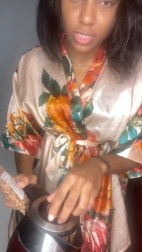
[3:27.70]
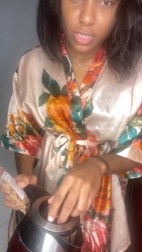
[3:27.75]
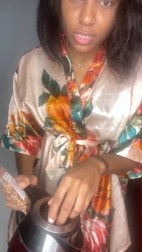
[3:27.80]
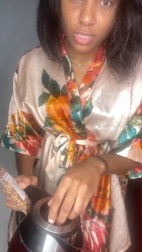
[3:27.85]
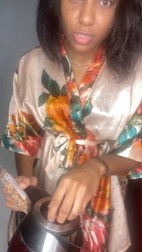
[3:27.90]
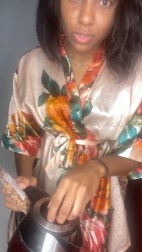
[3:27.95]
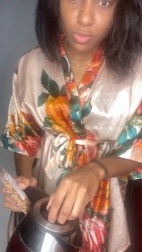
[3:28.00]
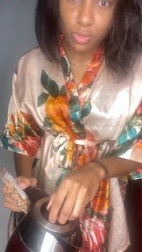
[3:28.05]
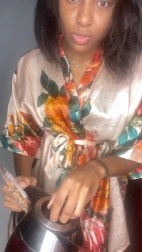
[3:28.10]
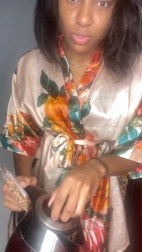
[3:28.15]
a
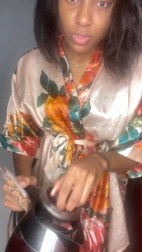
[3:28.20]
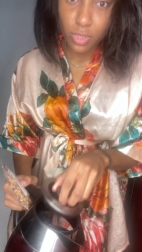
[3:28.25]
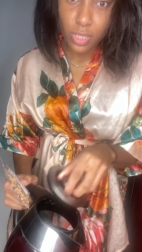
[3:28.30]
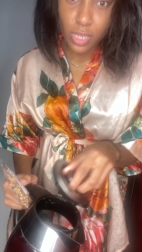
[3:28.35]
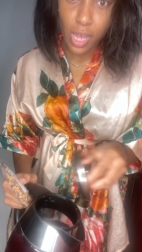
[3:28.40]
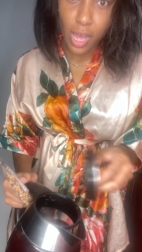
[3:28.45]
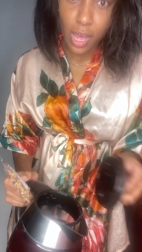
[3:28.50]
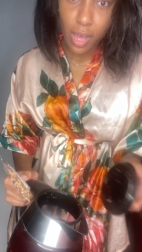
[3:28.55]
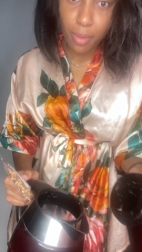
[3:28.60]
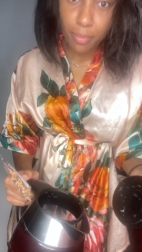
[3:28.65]
little
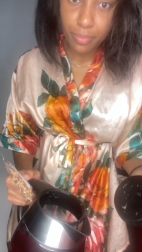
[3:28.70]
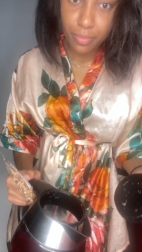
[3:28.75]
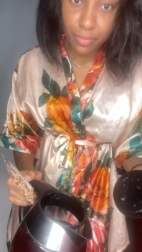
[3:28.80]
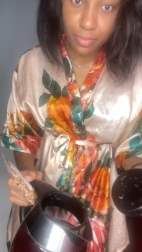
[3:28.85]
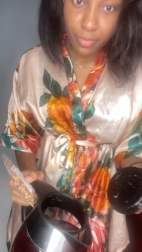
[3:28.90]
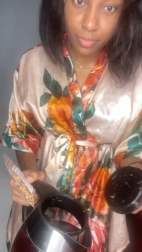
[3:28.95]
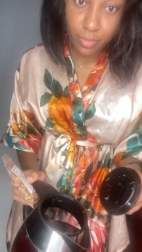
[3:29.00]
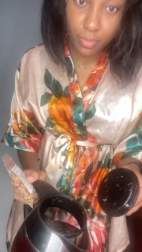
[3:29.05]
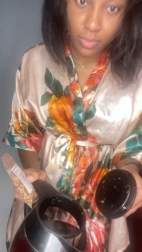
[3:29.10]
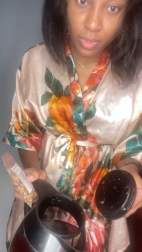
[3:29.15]
top.
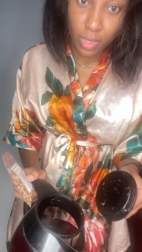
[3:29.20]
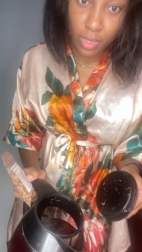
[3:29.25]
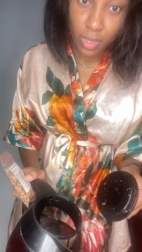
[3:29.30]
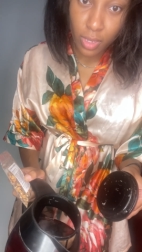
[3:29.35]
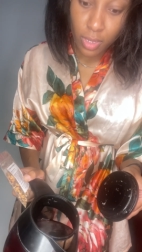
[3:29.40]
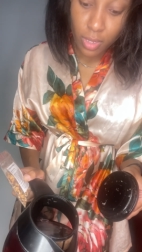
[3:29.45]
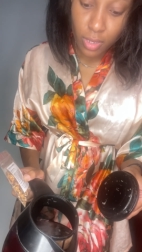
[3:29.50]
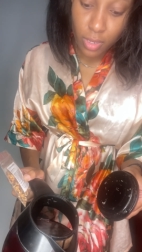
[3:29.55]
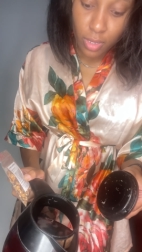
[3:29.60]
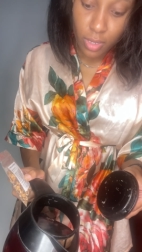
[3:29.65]

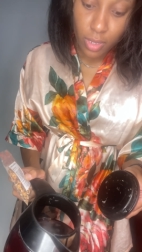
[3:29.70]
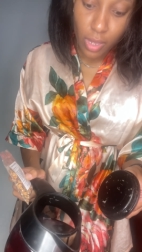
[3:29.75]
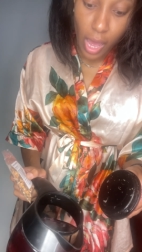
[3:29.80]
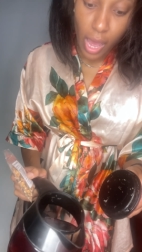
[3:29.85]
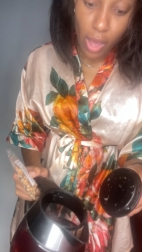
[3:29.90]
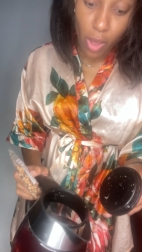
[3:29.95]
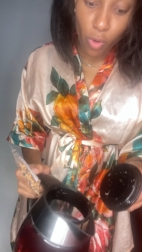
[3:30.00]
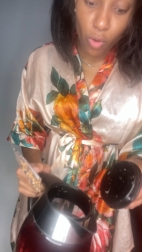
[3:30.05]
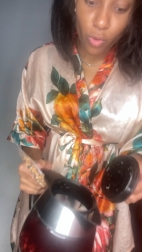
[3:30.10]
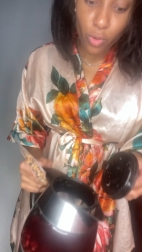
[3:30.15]
I
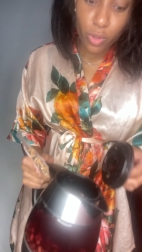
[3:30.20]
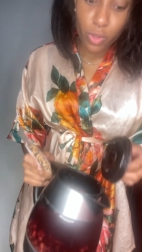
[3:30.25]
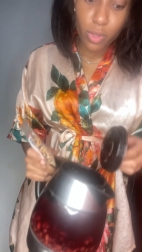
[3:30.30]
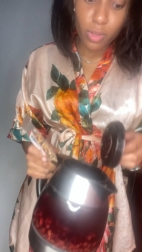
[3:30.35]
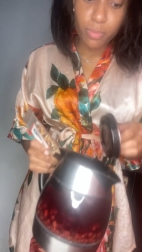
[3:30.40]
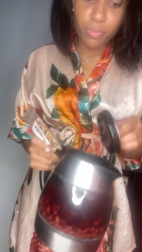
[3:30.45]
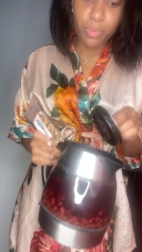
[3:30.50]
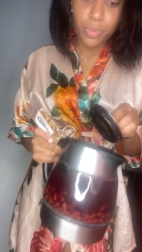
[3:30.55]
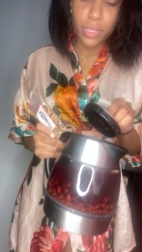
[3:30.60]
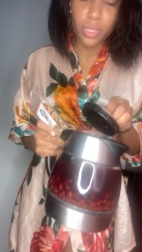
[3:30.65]

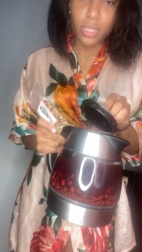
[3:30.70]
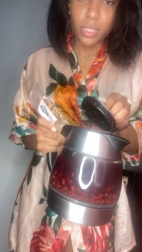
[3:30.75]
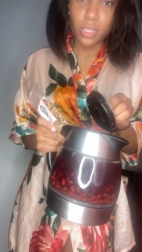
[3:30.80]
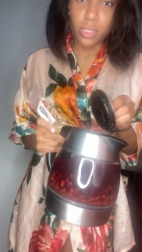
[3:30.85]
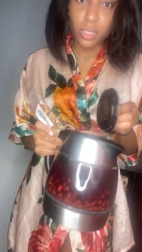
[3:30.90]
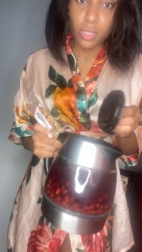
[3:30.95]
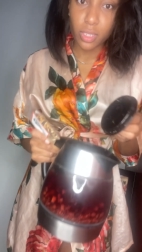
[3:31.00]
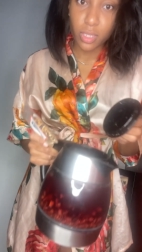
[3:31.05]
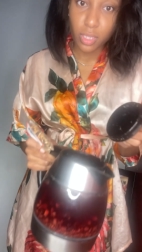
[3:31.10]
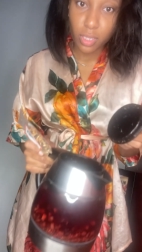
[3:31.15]
put the
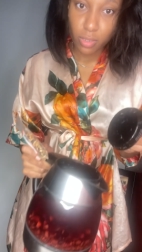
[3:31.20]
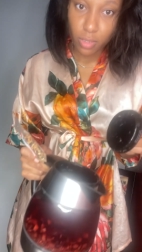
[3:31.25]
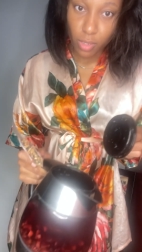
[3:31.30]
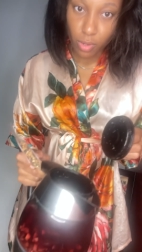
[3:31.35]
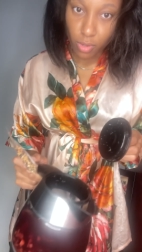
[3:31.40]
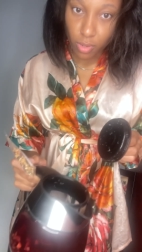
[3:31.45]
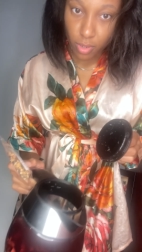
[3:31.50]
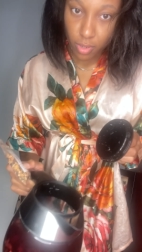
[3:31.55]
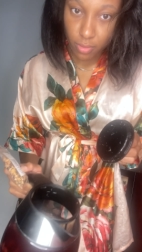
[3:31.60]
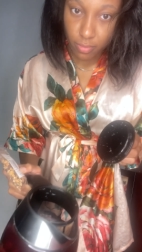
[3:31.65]

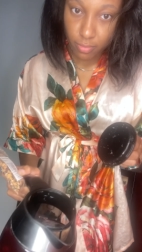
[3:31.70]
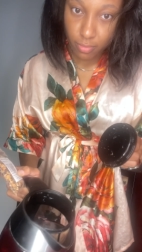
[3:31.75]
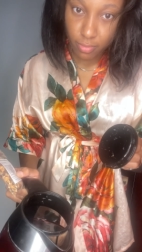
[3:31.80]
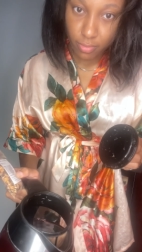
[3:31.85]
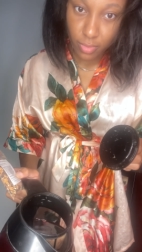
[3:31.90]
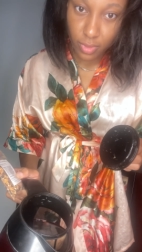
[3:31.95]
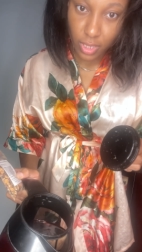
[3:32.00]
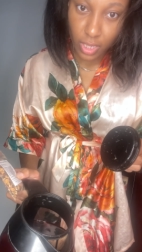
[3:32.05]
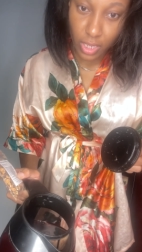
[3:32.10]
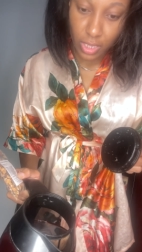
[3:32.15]

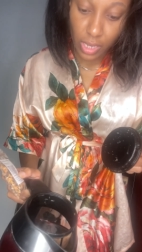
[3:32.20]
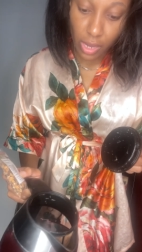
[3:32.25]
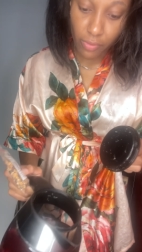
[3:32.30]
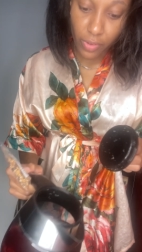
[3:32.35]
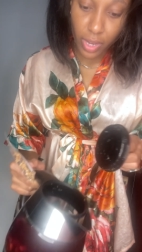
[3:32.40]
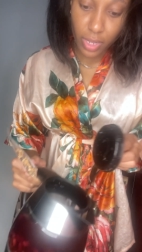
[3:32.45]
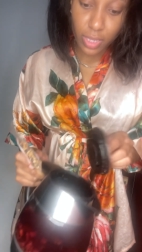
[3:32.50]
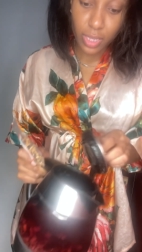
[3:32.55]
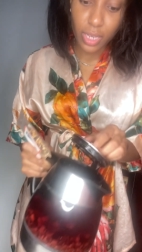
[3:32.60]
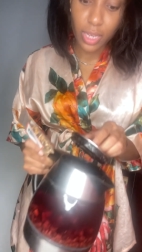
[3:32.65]
tea
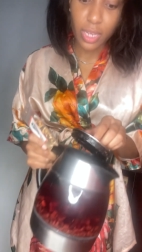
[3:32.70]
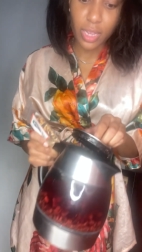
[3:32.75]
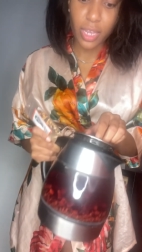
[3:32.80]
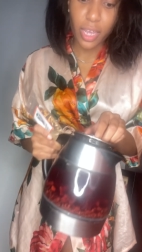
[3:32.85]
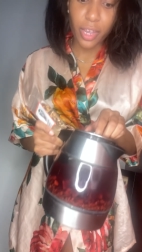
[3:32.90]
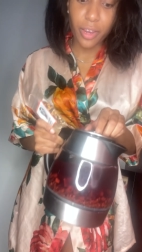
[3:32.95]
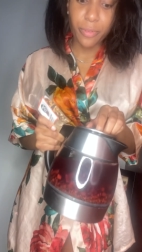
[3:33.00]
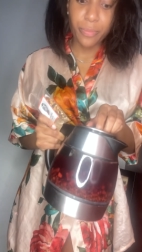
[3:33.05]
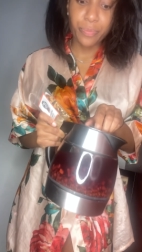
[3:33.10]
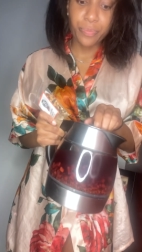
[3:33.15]
directly in
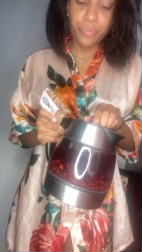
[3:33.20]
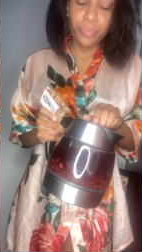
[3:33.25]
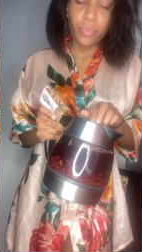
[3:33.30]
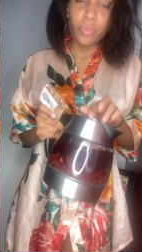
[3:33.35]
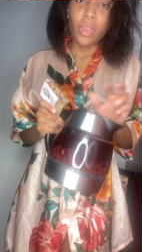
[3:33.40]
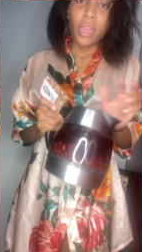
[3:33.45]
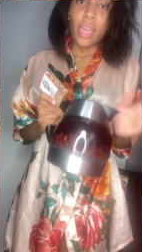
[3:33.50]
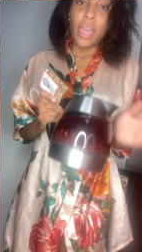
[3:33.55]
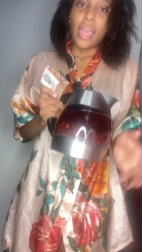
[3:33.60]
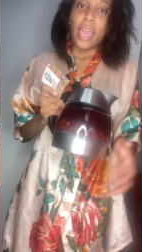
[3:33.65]
there
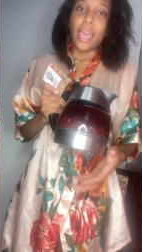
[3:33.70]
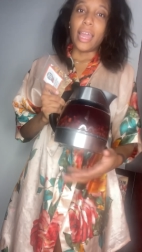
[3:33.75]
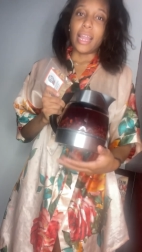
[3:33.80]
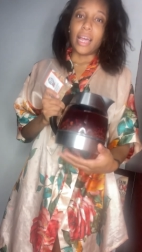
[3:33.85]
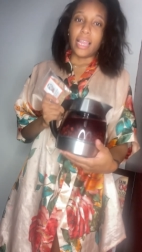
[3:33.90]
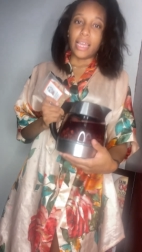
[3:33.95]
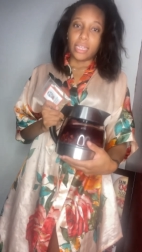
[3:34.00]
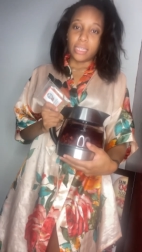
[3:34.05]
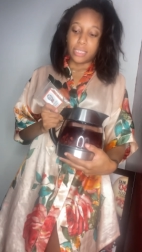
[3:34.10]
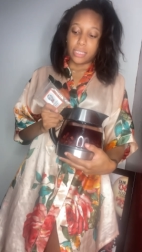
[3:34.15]
and I
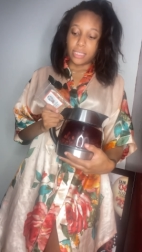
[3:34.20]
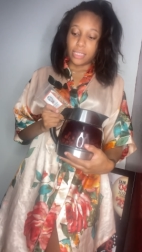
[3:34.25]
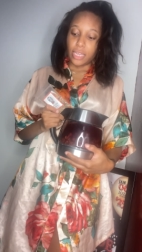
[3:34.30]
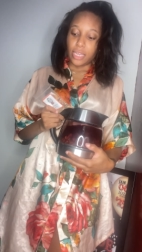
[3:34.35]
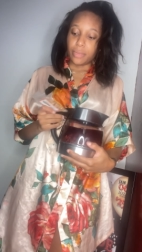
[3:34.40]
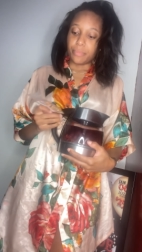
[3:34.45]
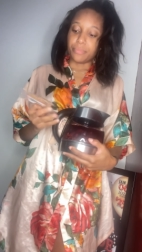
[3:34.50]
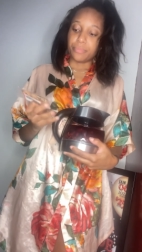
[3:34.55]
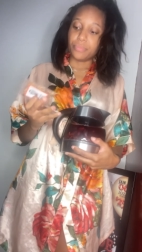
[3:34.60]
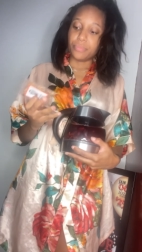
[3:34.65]
let it steep.